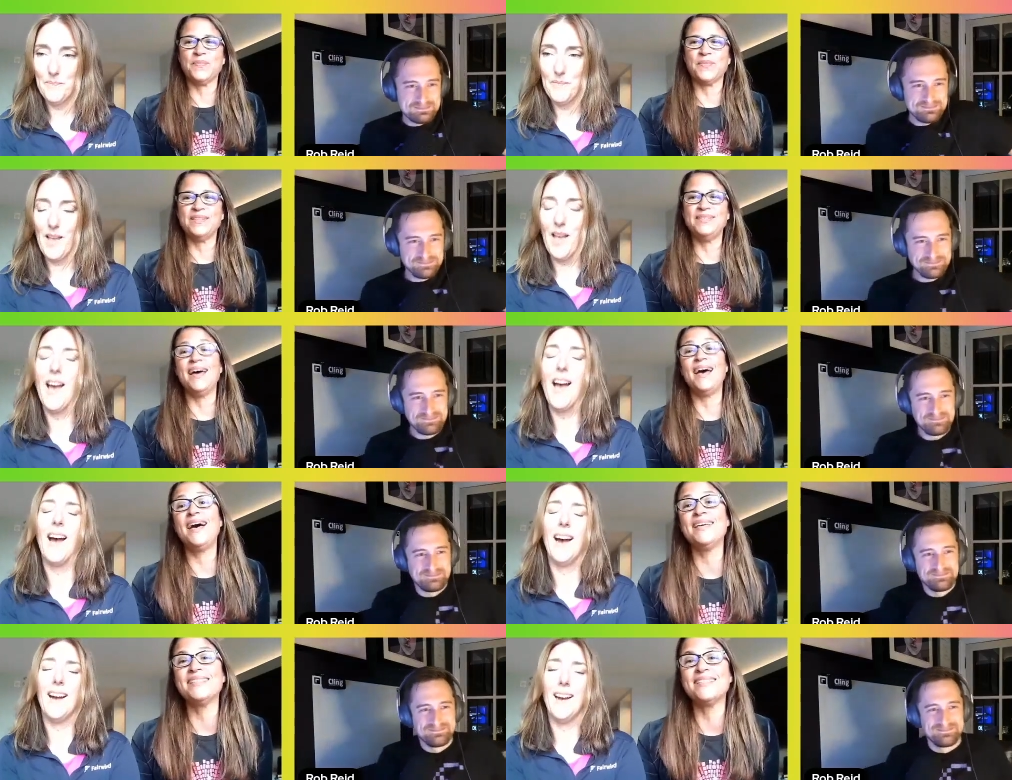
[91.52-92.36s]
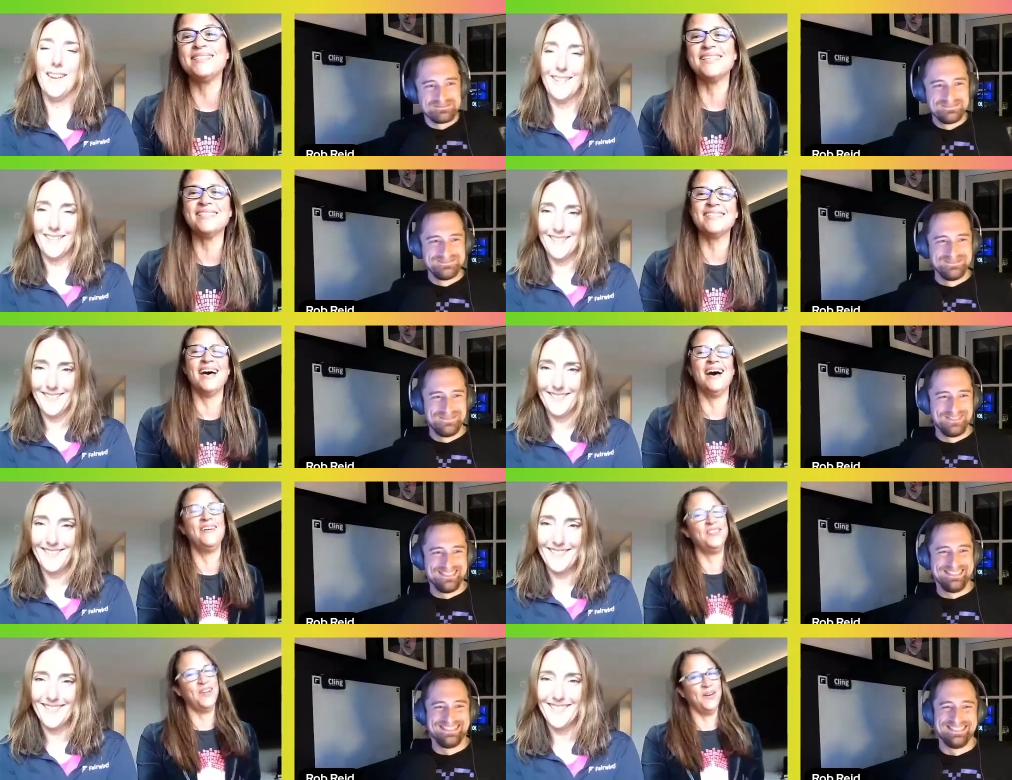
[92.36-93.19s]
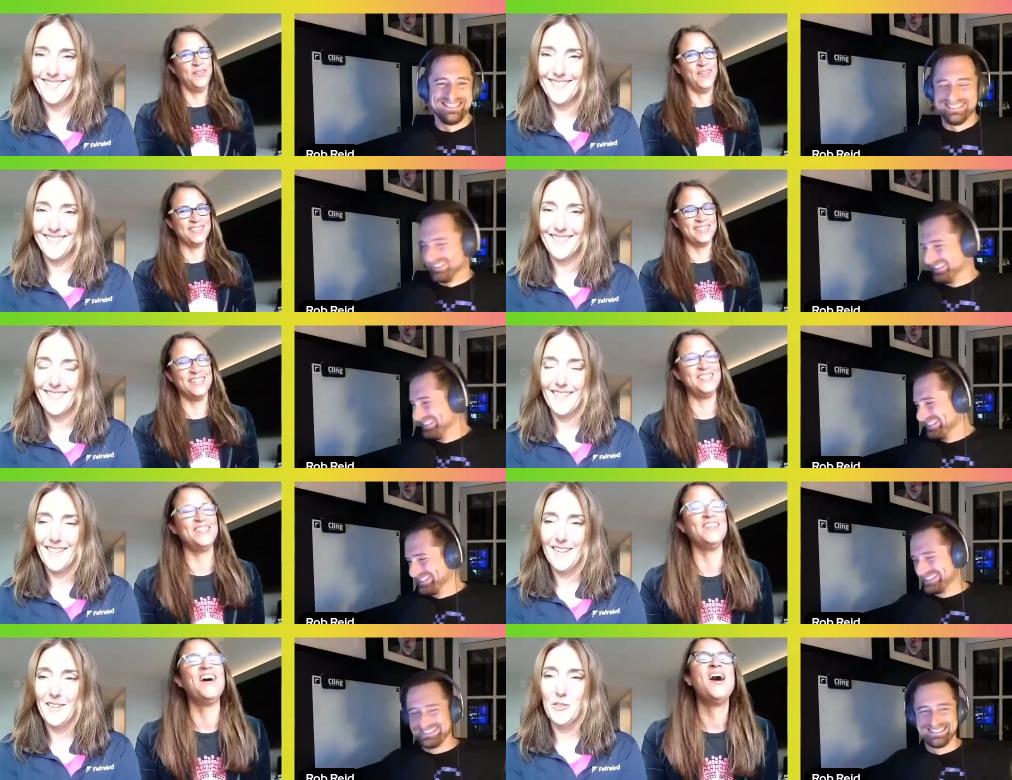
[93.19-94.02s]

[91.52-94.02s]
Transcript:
Speaker 1: Yes, exactly. No, that's not true.